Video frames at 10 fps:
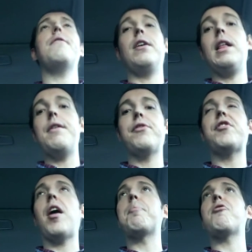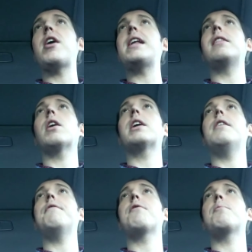if it'll ever stop raining long
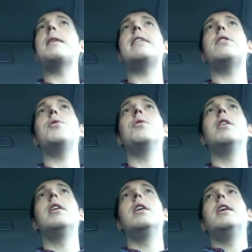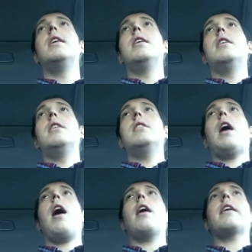enough for me to
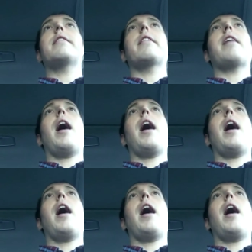uh, get the